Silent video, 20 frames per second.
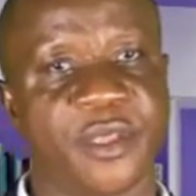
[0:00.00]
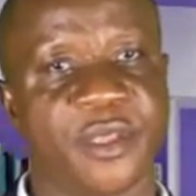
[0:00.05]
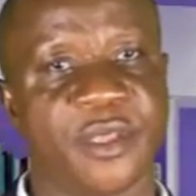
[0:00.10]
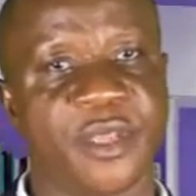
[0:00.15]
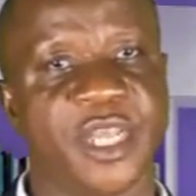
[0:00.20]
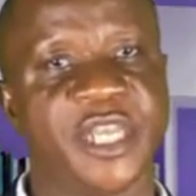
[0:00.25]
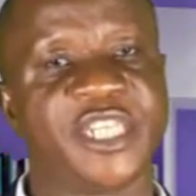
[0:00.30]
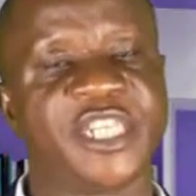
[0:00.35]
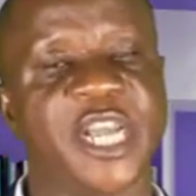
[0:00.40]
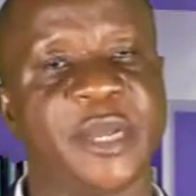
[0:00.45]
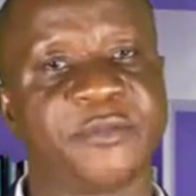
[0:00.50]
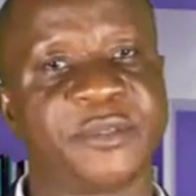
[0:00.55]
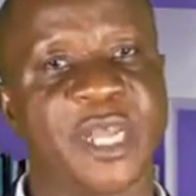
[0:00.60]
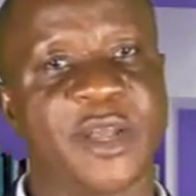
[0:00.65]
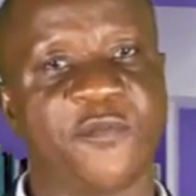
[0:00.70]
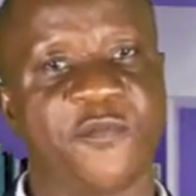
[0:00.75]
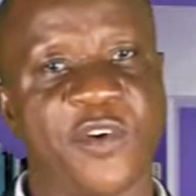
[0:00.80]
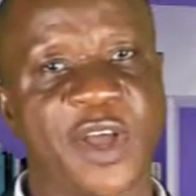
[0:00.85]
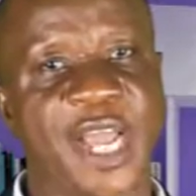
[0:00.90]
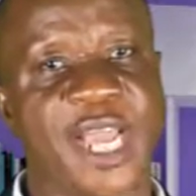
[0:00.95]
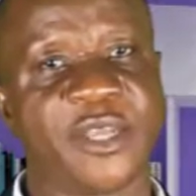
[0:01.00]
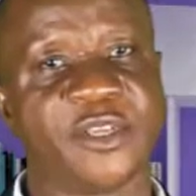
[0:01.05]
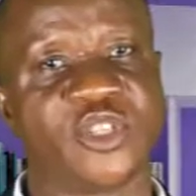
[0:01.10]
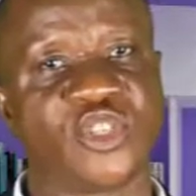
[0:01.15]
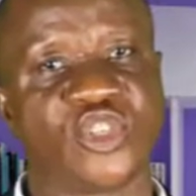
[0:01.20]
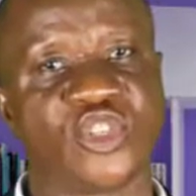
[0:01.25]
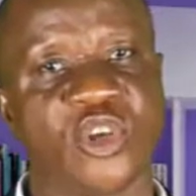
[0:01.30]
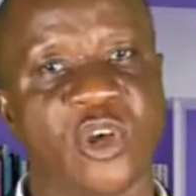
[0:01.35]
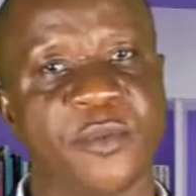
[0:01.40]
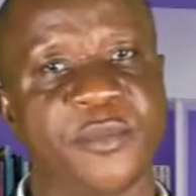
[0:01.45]
in chapter 5.
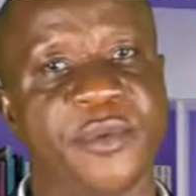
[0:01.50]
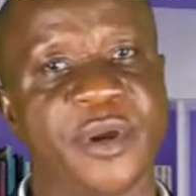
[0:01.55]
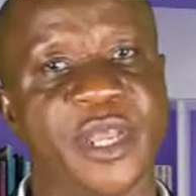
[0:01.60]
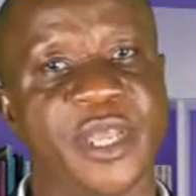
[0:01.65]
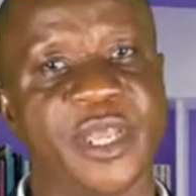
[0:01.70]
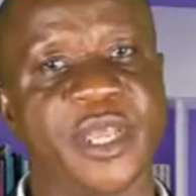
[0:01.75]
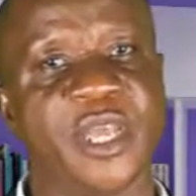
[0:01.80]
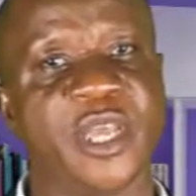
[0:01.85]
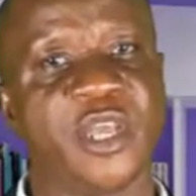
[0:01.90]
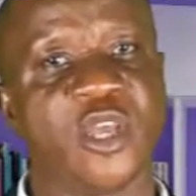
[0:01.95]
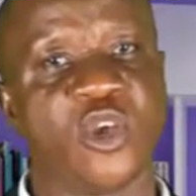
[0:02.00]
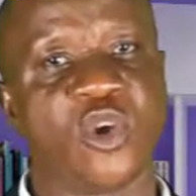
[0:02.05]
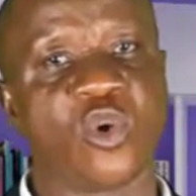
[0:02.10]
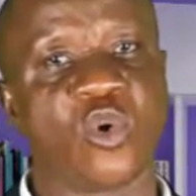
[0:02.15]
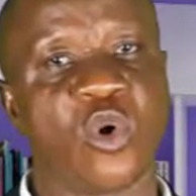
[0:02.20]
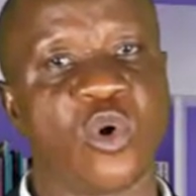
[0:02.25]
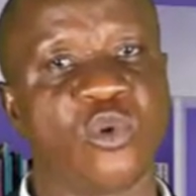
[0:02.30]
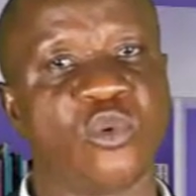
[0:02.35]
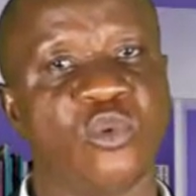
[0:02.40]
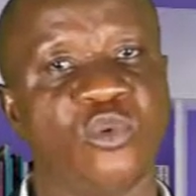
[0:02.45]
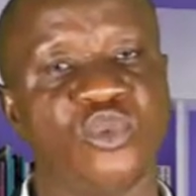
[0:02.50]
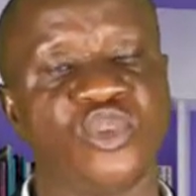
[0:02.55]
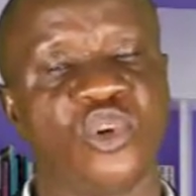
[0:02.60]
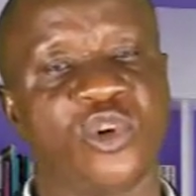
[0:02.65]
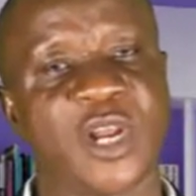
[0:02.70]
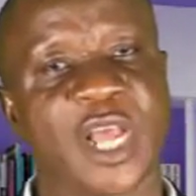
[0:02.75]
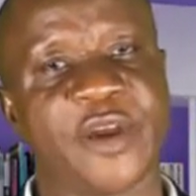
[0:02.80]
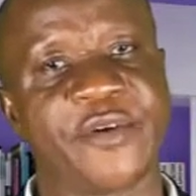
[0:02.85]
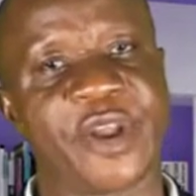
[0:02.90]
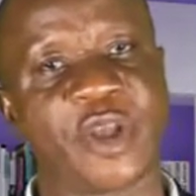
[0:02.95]
Summary,
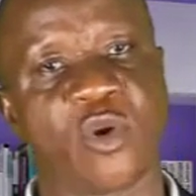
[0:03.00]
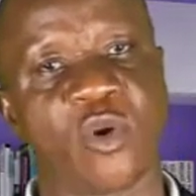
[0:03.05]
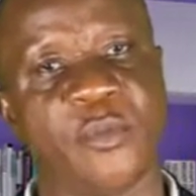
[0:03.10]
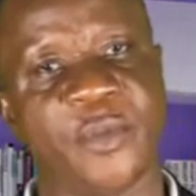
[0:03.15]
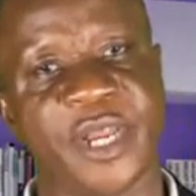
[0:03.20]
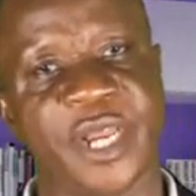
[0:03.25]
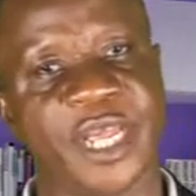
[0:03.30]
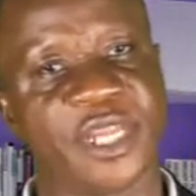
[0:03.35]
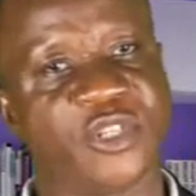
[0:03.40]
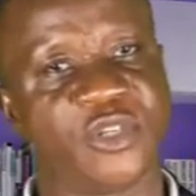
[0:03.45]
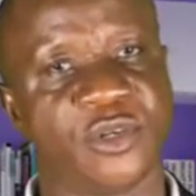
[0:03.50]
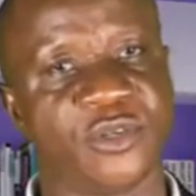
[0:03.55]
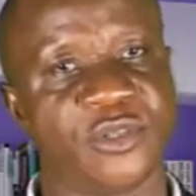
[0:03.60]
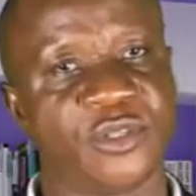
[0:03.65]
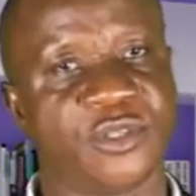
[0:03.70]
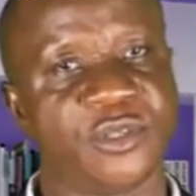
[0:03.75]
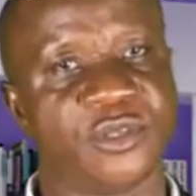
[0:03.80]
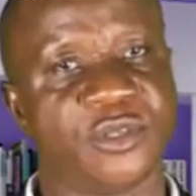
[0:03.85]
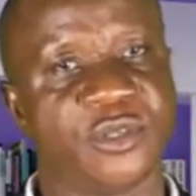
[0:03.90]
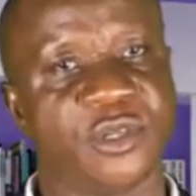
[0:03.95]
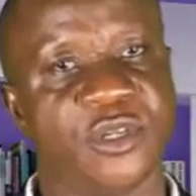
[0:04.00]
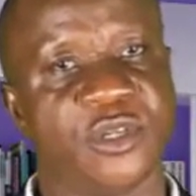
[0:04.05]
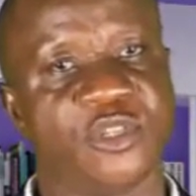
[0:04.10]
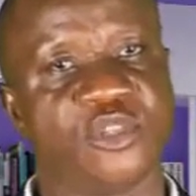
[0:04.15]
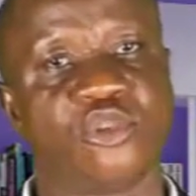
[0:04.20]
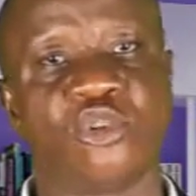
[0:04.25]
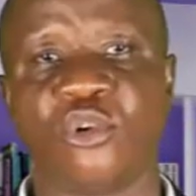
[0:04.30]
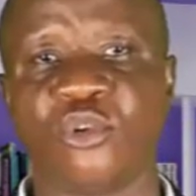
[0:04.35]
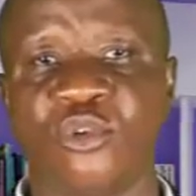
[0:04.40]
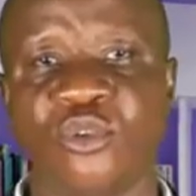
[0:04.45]
conclusion, and recommendations.
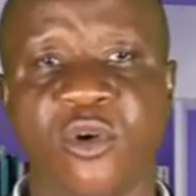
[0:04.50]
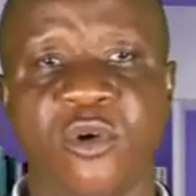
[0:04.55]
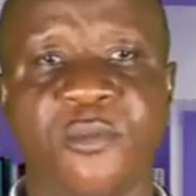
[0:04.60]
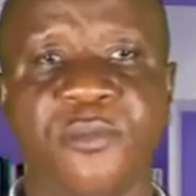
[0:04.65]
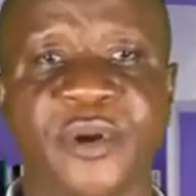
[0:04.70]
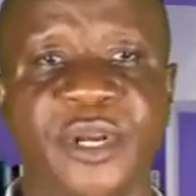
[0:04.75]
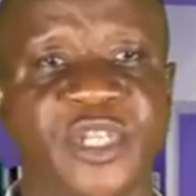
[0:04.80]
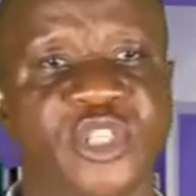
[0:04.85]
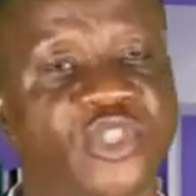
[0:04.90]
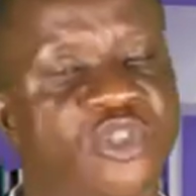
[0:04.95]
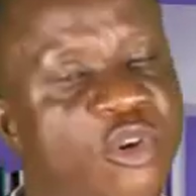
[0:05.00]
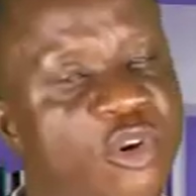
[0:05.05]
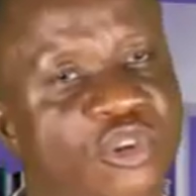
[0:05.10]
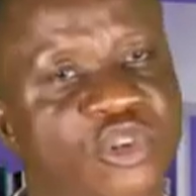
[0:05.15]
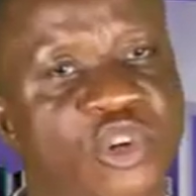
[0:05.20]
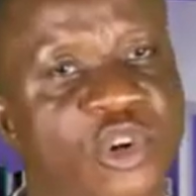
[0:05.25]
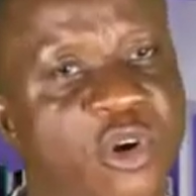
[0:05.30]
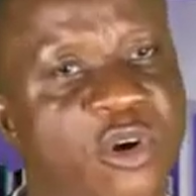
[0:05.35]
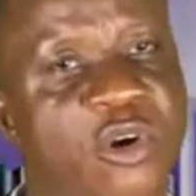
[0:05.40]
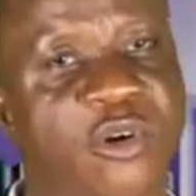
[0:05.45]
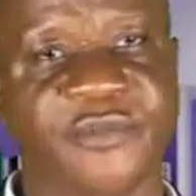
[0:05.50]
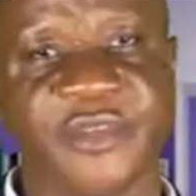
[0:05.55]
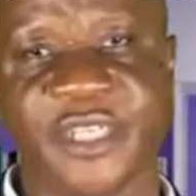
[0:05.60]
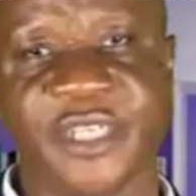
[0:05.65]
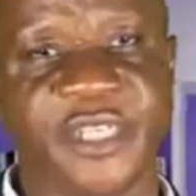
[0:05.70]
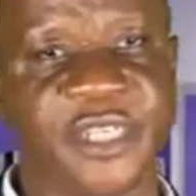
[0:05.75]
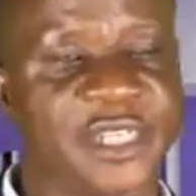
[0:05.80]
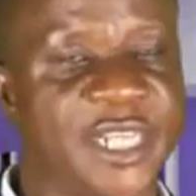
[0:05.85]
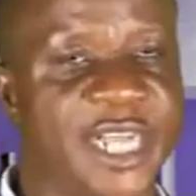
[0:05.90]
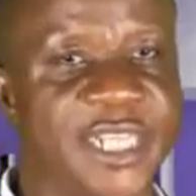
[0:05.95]
So don't bring structure of the
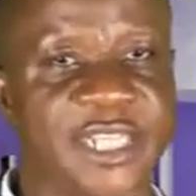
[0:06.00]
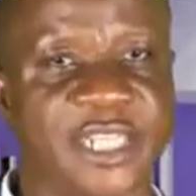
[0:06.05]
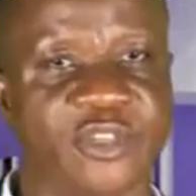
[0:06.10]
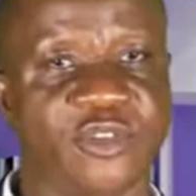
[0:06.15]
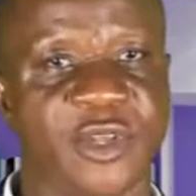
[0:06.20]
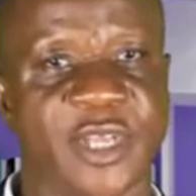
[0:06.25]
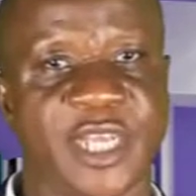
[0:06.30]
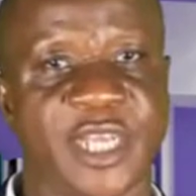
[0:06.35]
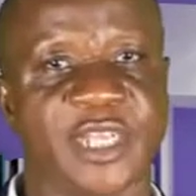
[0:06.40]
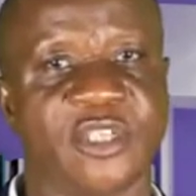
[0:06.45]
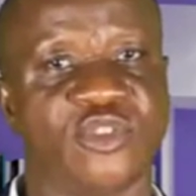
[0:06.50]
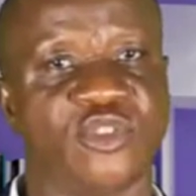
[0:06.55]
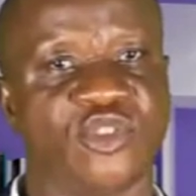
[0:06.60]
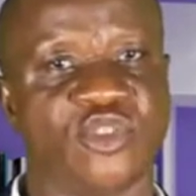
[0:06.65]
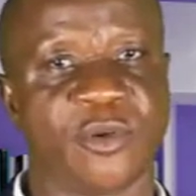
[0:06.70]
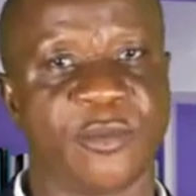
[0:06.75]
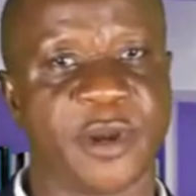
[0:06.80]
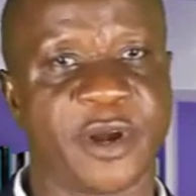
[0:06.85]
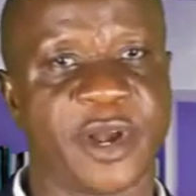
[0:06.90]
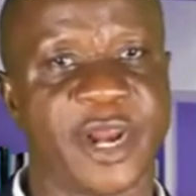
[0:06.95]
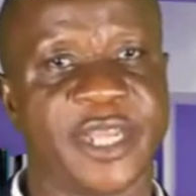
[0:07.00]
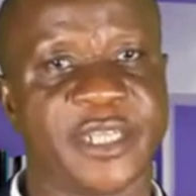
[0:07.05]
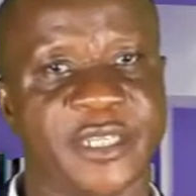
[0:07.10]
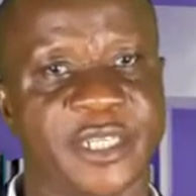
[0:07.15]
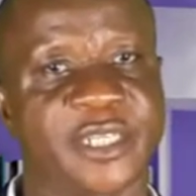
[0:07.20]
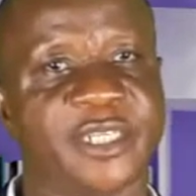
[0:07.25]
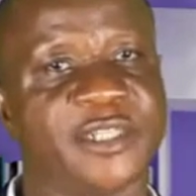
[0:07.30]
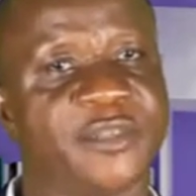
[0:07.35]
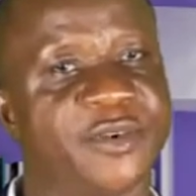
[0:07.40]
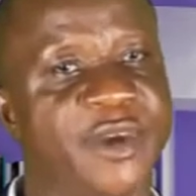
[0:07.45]
dissertation again to summarize.
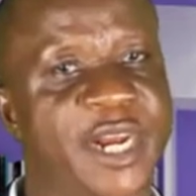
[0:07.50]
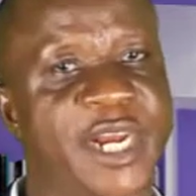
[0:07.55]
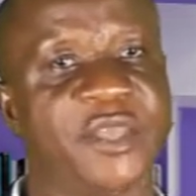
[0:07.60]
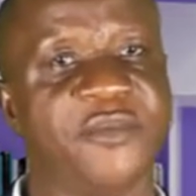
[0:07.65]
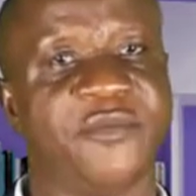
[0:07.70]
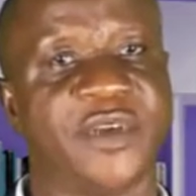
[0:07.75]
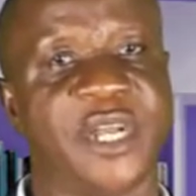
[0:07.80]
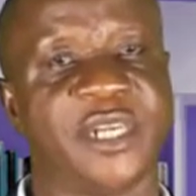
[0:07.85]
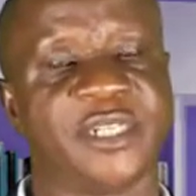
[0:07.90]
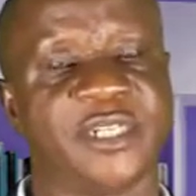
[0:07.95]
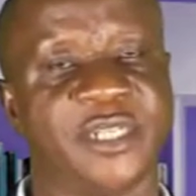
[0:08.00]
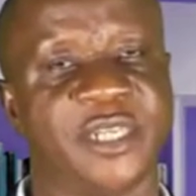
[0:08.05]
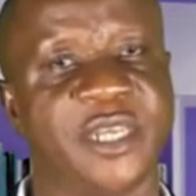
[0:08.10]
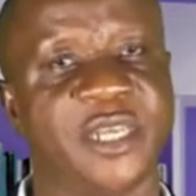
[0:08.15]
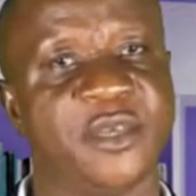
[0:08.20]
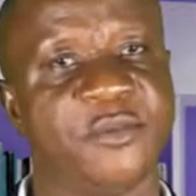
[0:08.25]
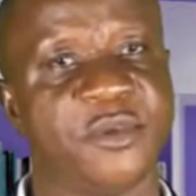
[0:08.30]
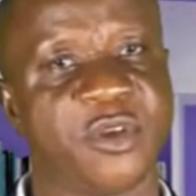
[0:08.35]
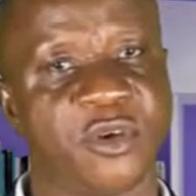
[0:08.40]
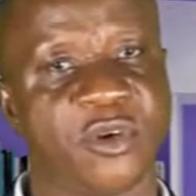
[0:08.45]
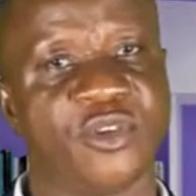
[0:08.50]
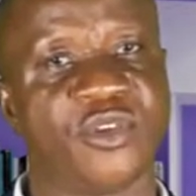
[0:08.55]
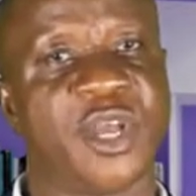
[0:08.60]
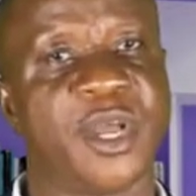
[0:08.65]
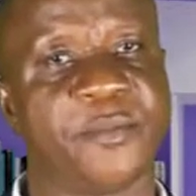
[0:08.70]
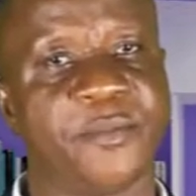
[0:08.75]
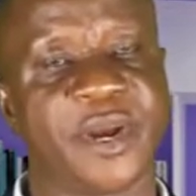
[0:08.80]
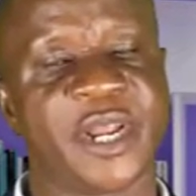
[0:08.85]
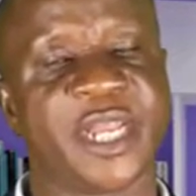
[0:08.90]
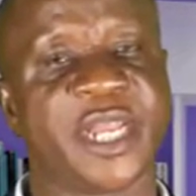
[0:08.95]
It's relevant because you are
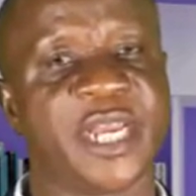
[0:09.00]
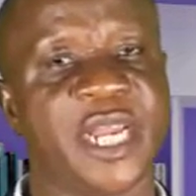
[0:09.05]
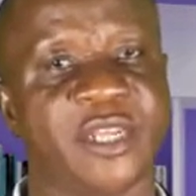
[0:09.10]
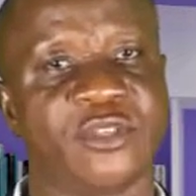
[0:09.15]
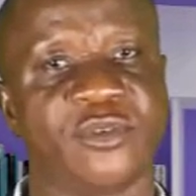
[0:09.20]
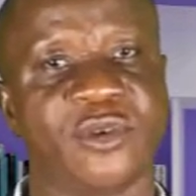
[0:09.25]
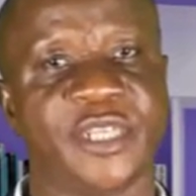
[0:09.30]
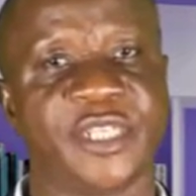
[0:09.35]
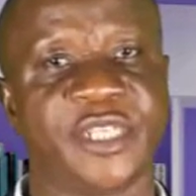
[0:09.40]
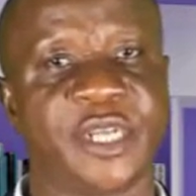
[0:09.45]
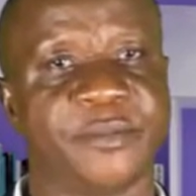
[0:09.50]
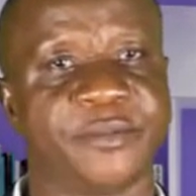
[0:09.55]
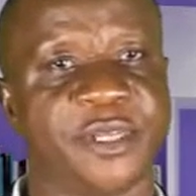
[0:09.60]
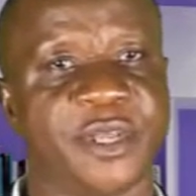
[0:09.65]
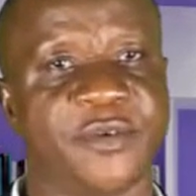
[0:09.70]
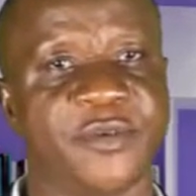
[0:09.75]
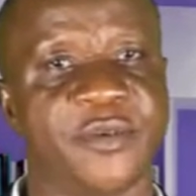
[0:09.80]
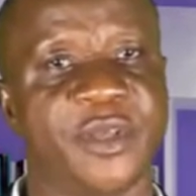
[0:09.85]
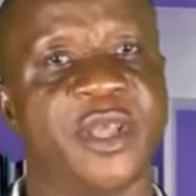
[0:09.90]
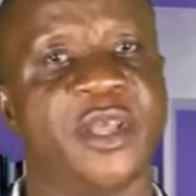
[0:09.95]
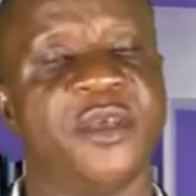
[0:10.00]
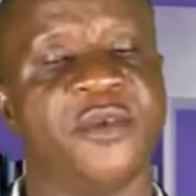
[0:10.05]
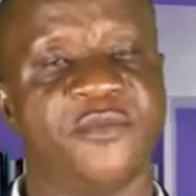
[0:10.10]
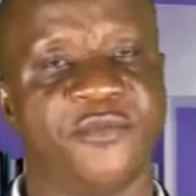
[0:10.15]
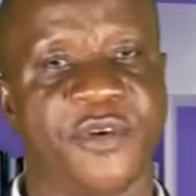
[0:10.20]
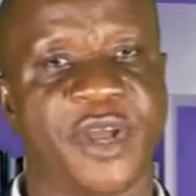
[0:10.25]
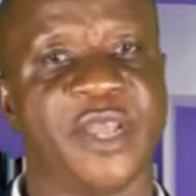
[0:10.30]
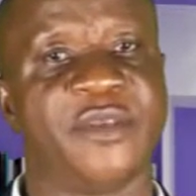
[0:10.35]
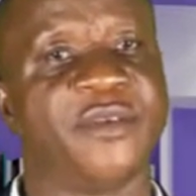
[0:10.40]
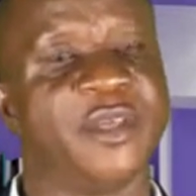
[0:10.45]
bringing that one in chapter
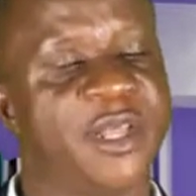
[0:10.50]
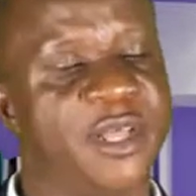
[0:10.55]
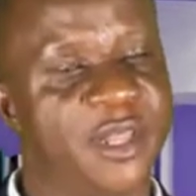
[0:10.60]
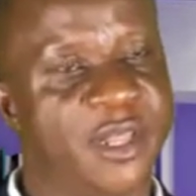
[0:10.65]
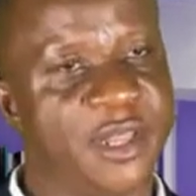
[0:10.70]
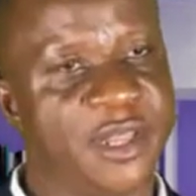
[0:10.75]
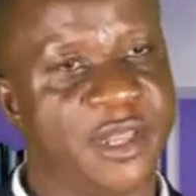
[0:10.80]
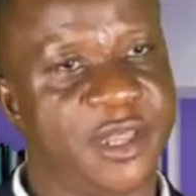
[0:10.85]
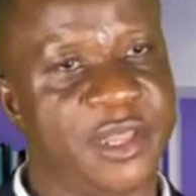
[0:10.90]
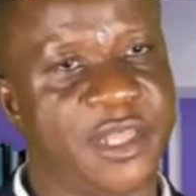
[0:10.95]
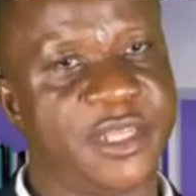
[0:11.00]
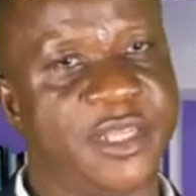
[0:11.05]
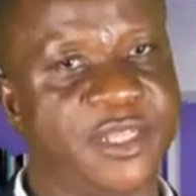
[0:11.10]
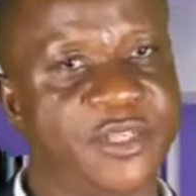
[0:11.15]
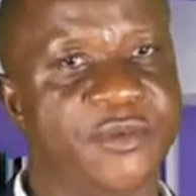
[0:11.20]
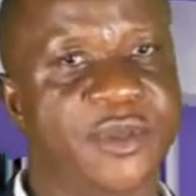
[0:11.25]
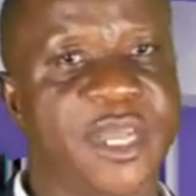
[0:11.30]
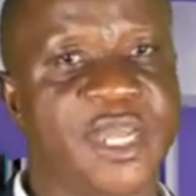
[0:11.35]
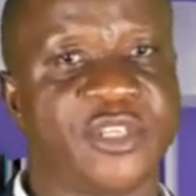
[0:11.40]
5. These were